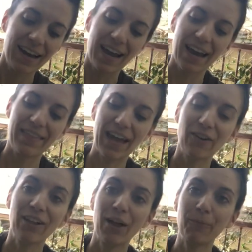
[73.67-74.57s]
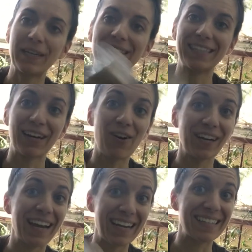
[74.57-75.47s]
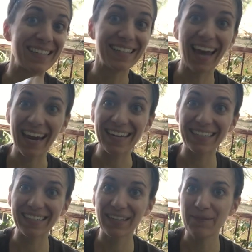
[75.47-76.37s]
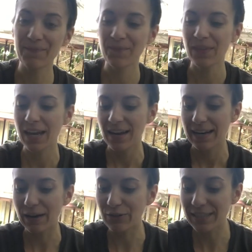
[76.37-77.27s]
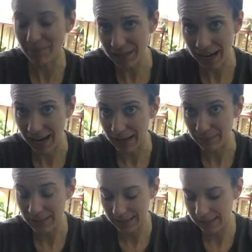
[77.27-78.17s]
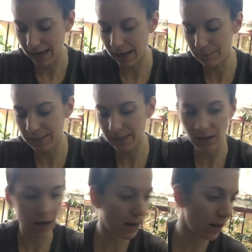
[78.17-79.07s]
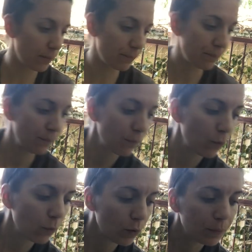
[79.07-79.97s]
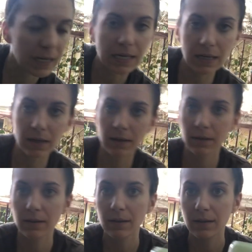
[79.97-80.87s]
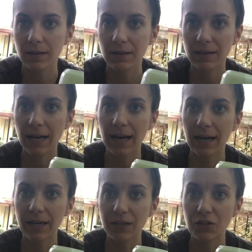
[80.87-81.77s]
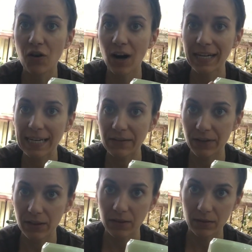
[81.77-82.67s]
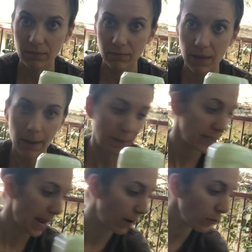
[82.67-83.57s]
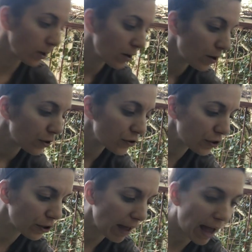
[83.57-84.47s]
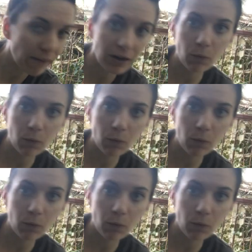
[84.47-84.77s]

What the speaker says: and that'll help it stick on nice and tight. Now sometimes the cups will be not even up and down, so you'll have it